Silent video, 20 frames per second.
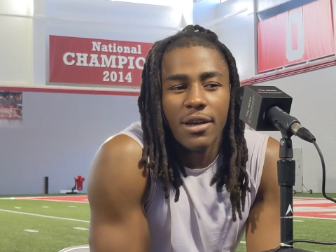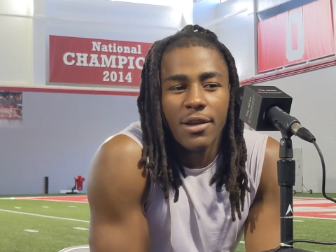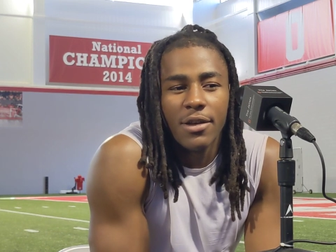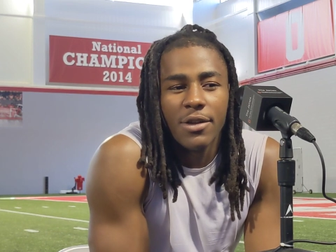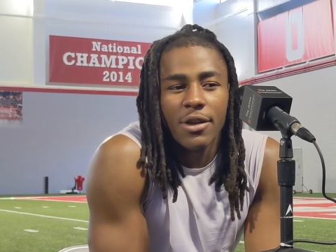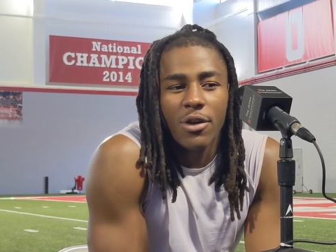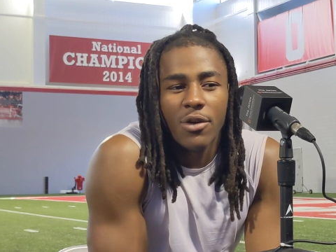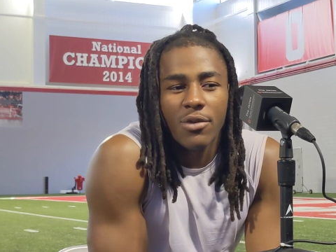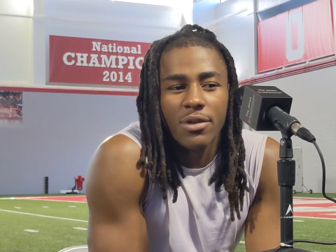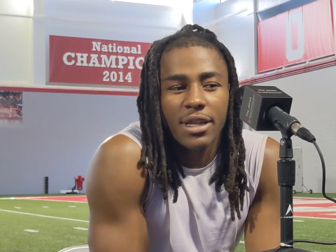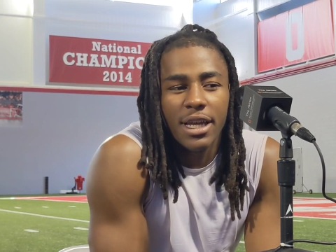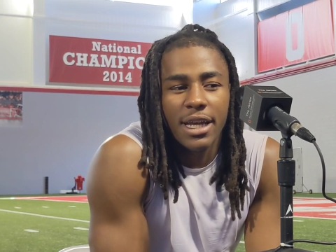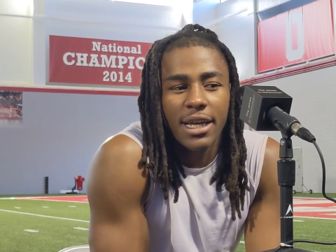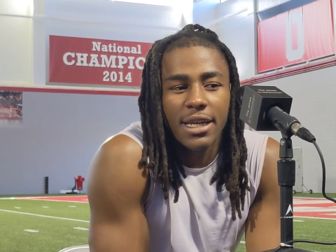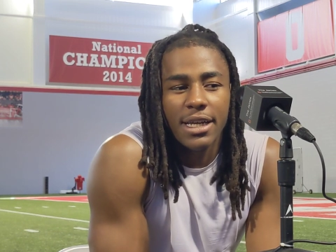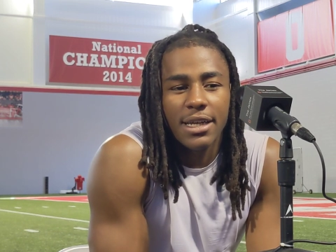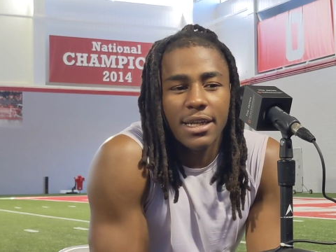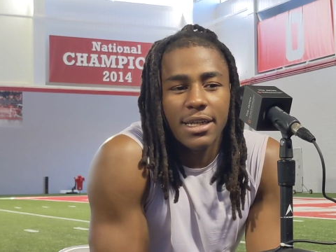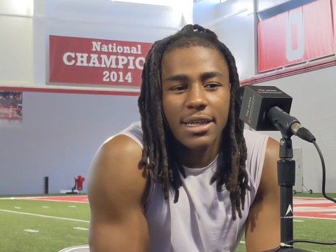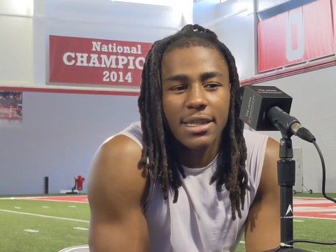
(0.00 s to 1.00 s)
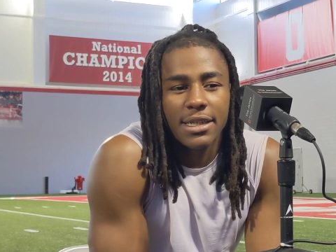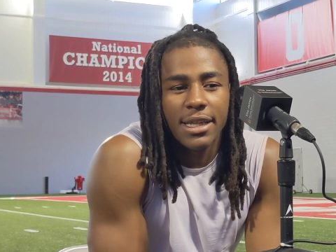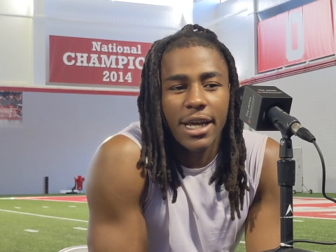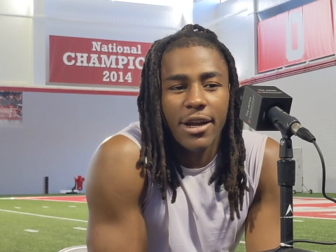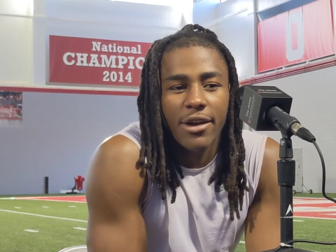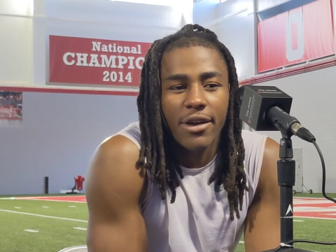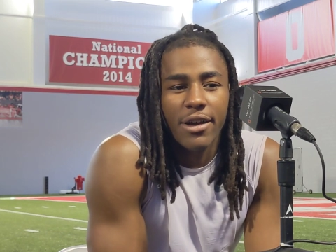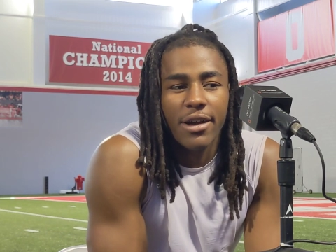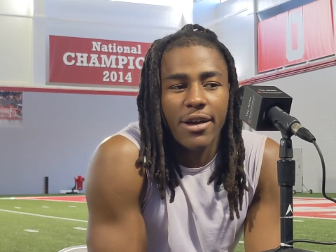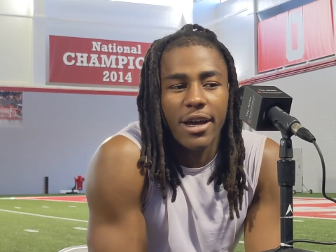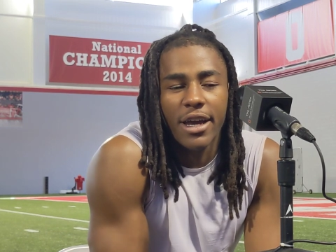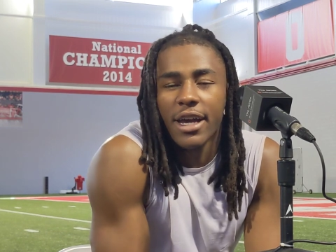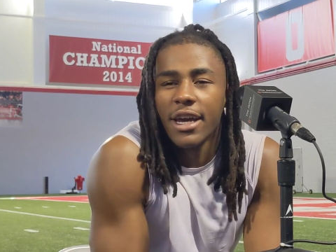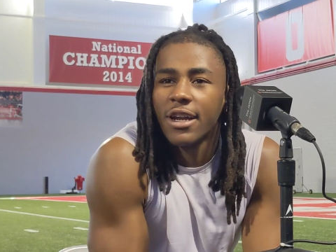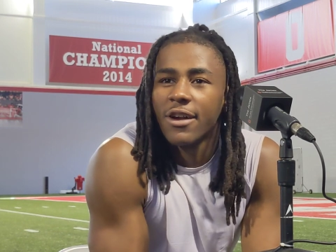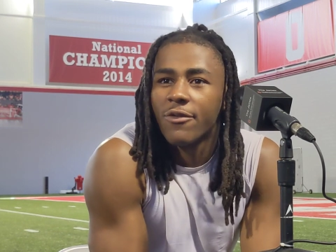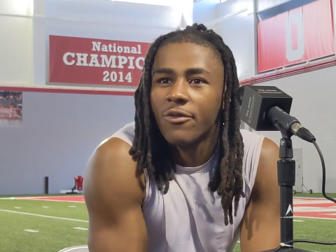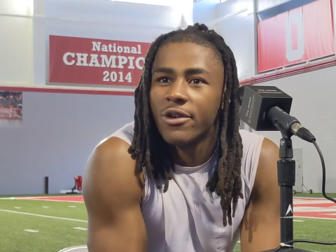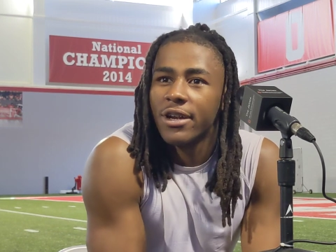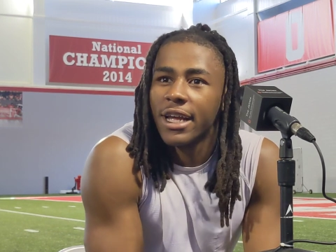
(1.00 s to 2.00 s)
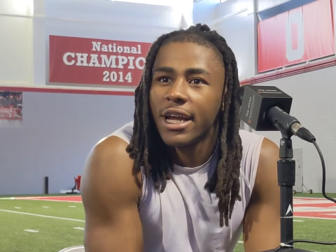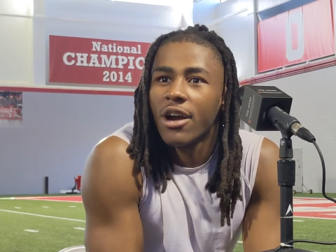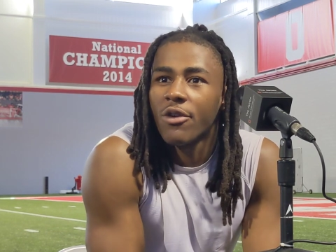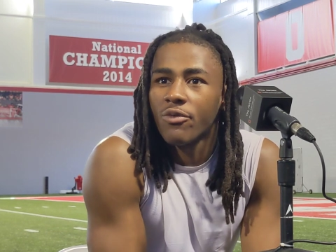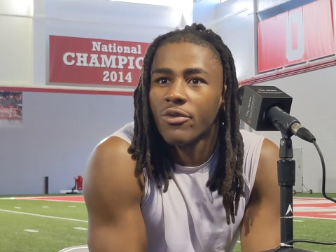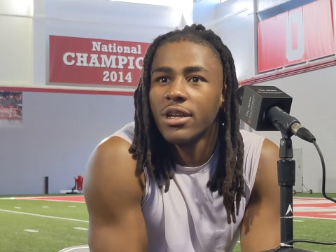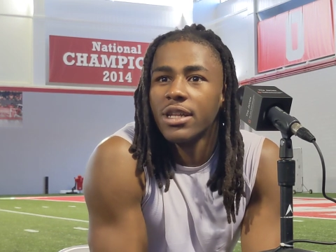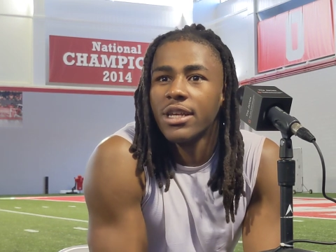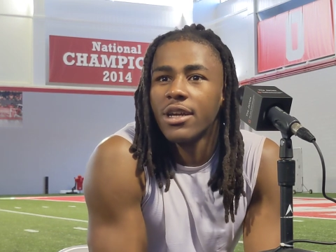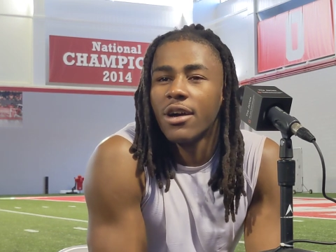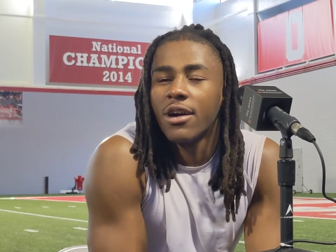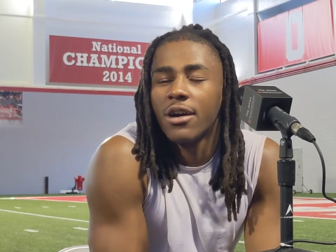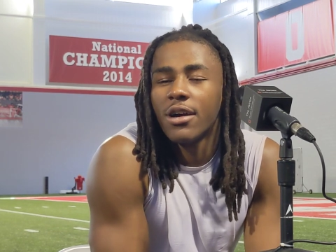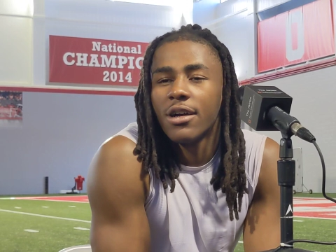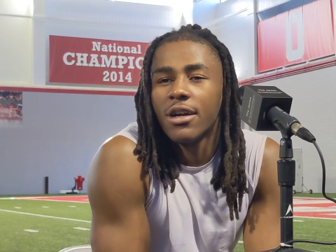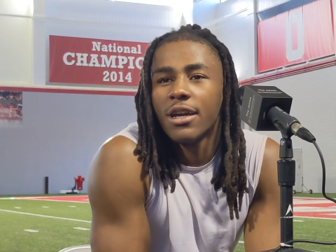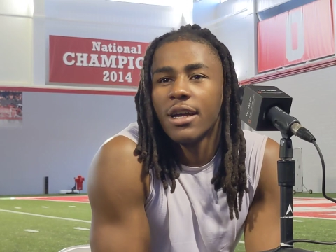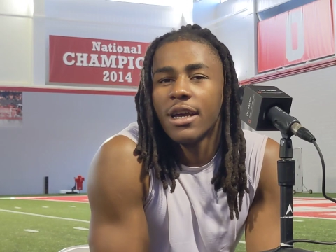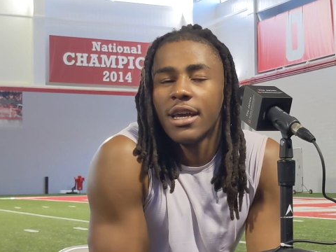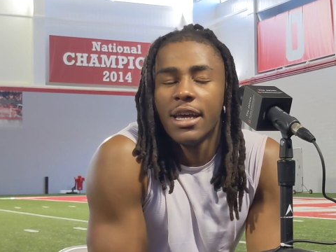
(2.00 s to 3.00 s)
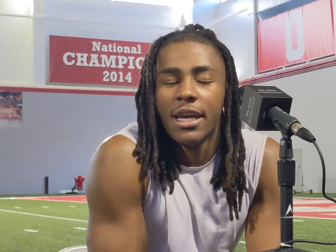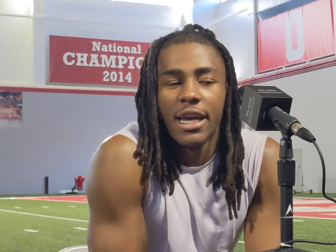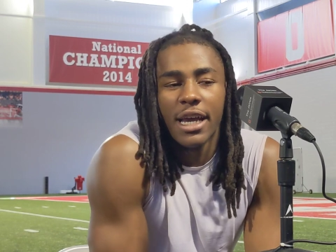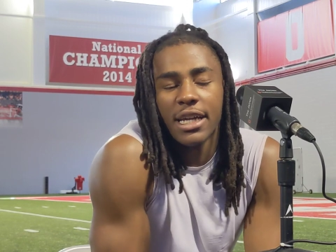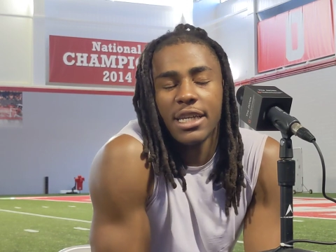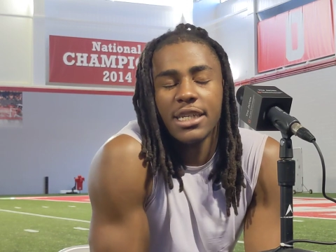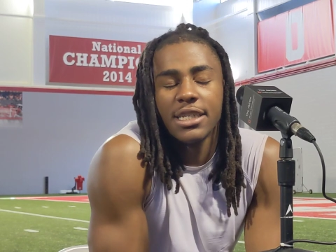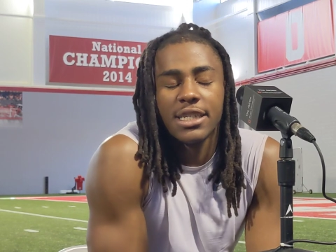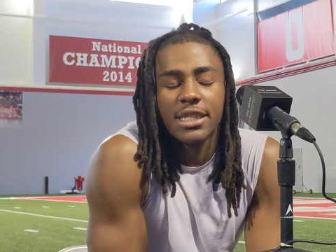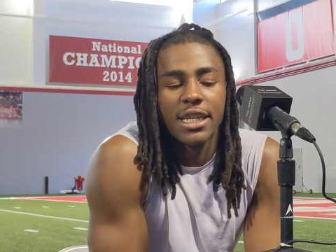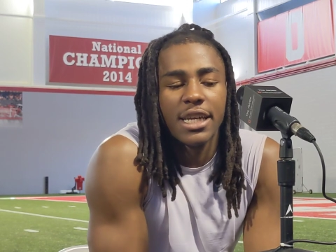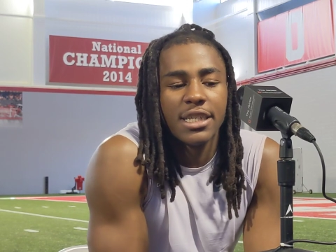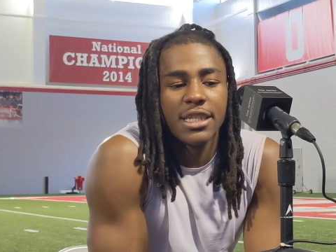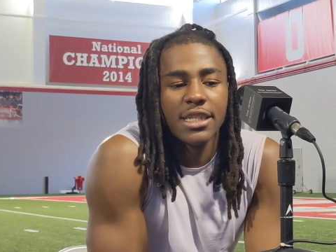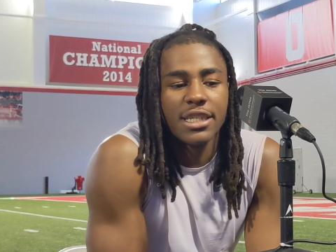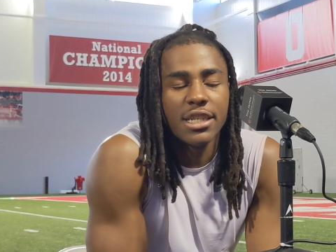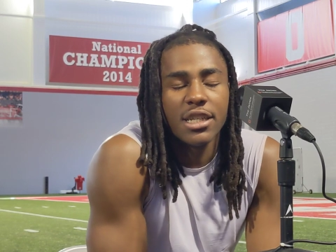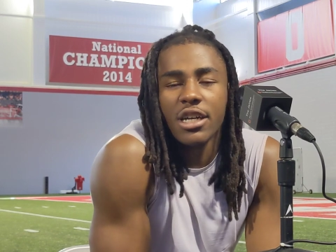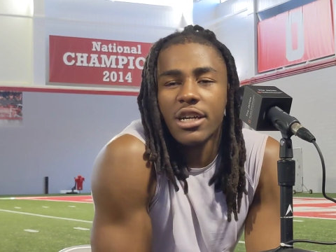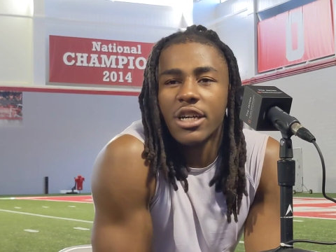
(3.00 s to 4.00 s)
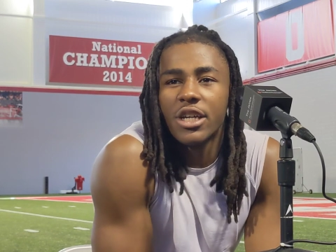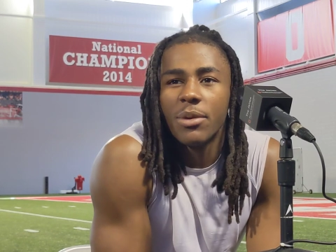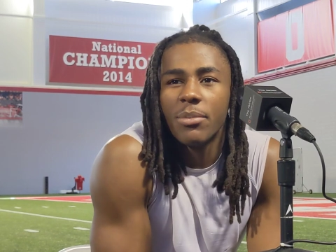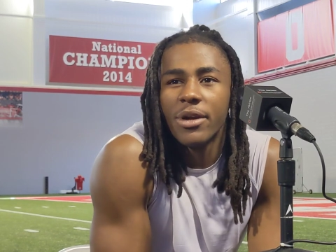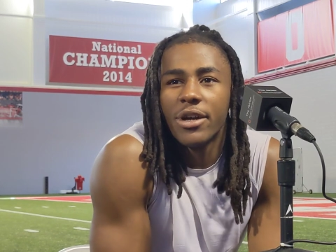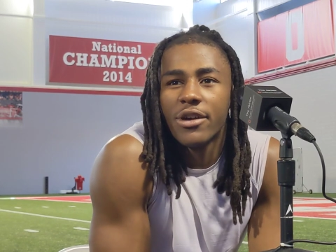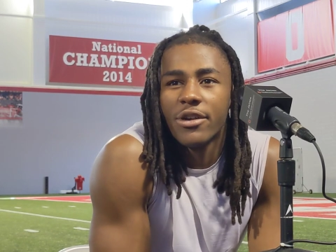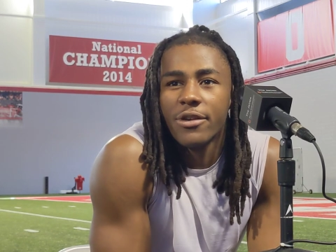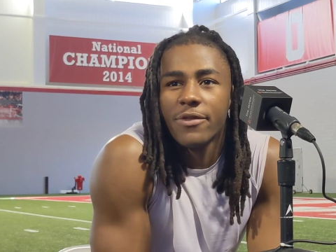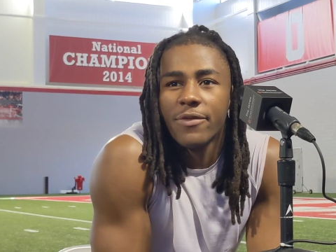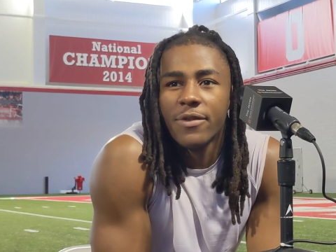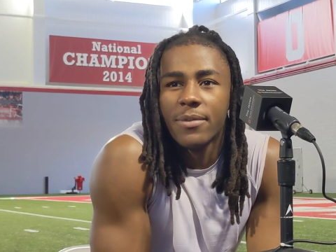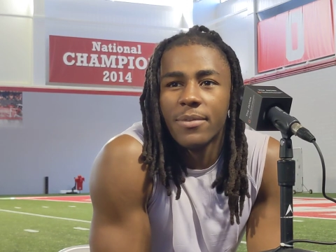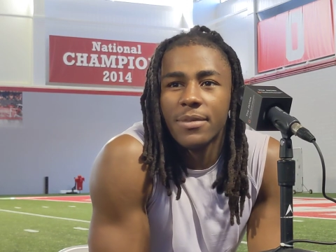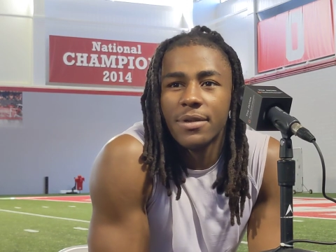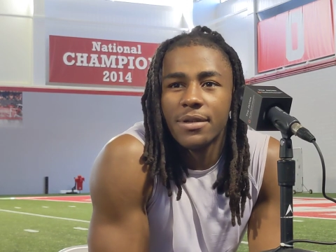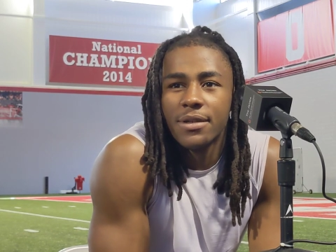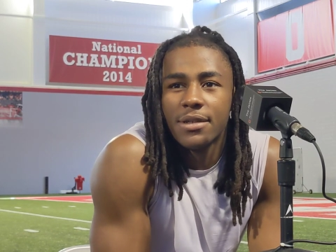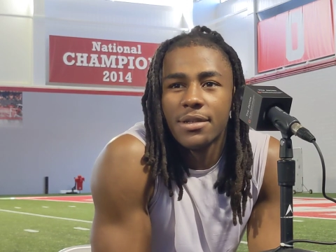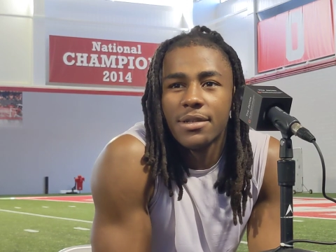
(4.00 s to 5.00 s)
you know, think they're ahead of where they really are. It's just a look in the mirror, you feel me?